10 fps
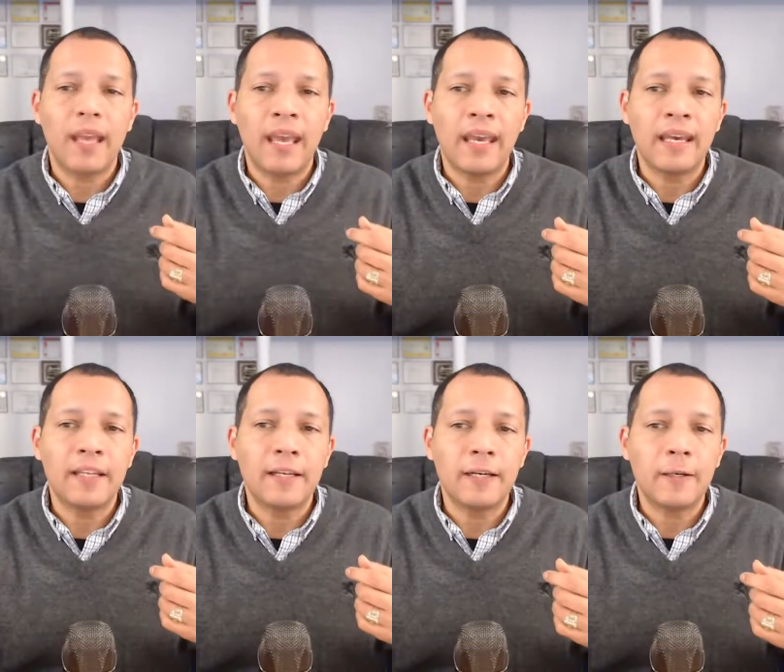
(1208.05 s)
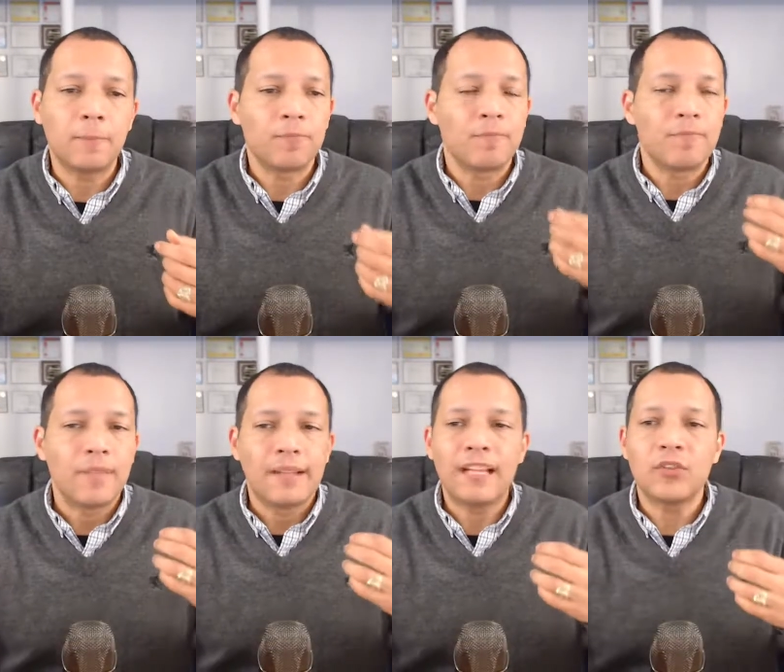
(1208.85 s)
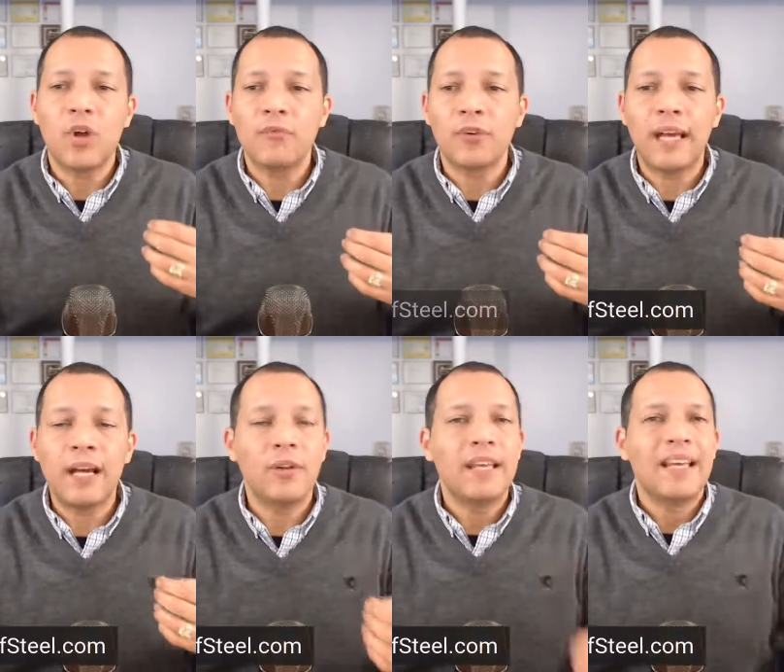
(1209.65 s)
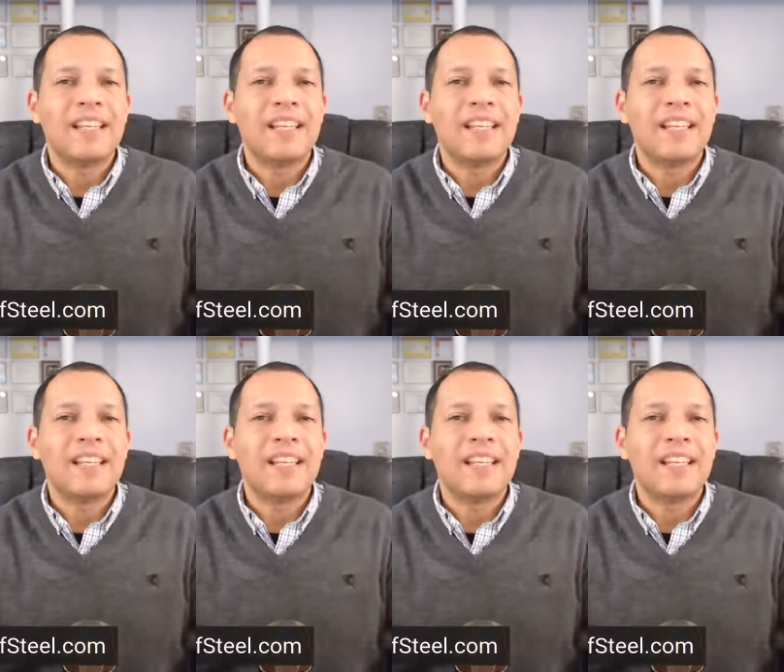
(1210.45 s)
And that's all for now.